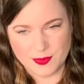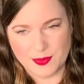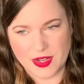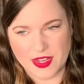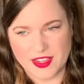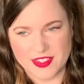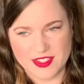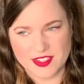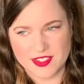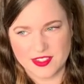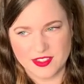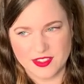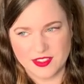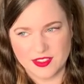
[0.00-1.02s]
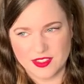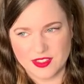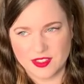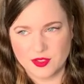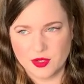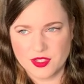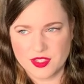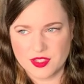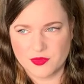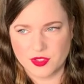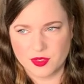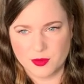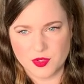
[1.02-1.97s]
but the noises
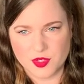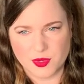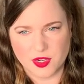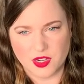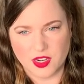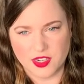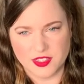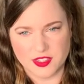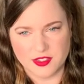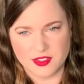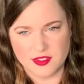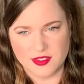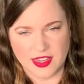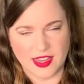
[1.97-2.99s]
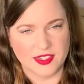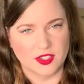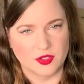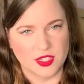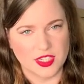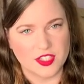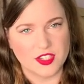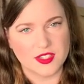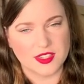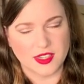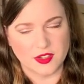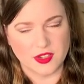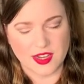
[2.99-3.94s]
for the most part aren't that
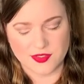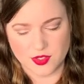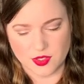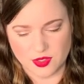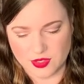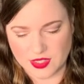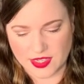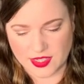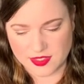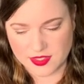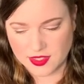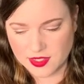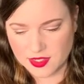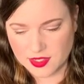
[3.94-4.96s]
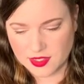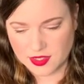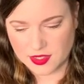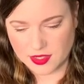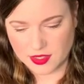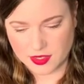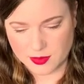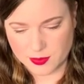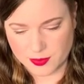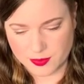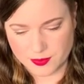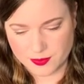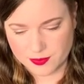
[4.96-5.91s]
egregious that you have to do that.
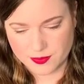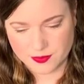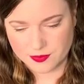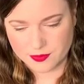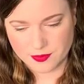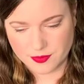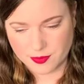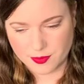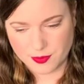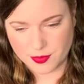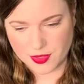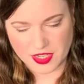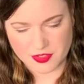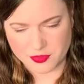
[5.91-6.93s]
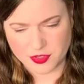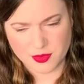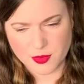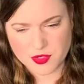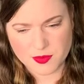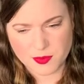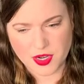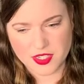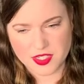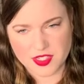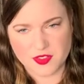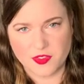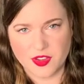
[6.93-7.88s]
Um, but yeah, for the most part,
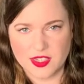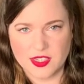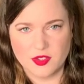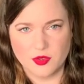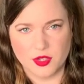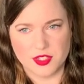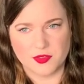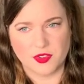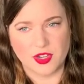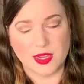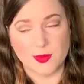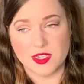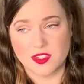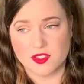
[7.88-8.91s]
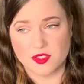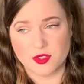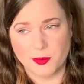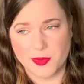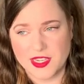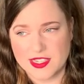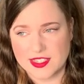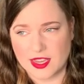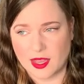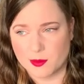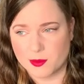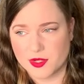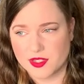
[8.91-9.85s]
it's fairly noise-free. I mean, it's so many
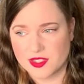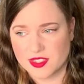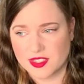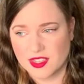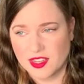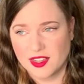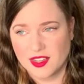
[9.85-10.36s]
samples.